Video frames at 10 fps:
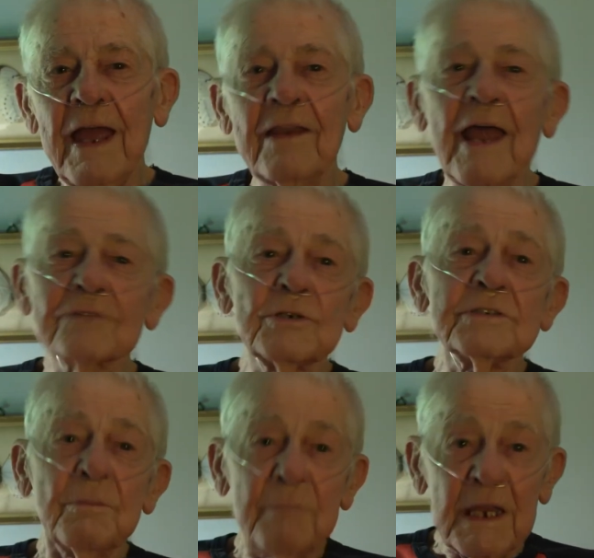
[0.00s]
and actually
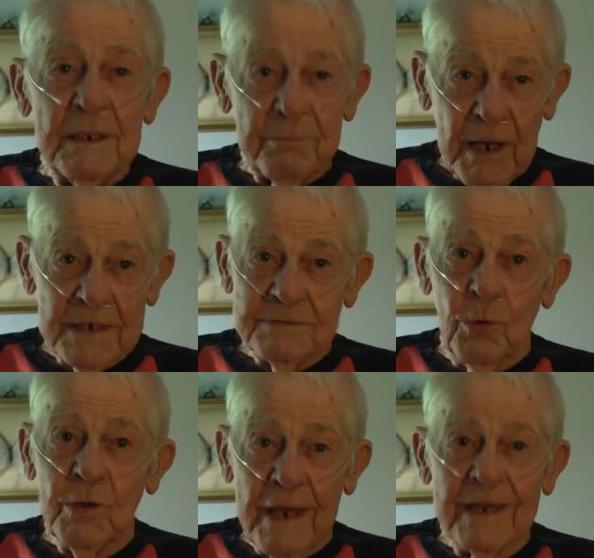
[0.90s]
it's a meeting place
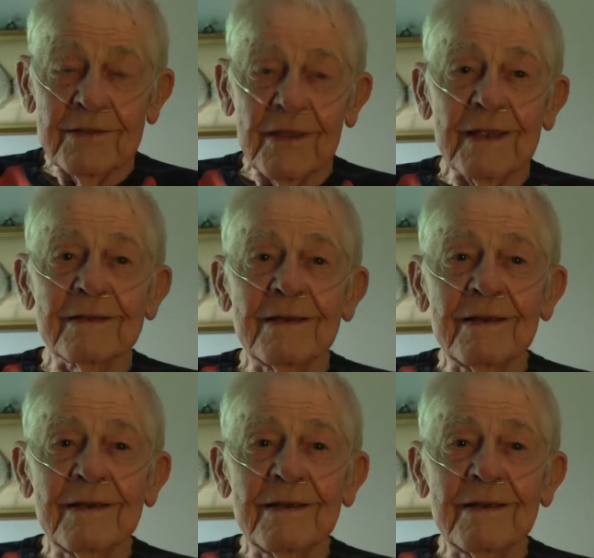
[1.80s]
more than anything.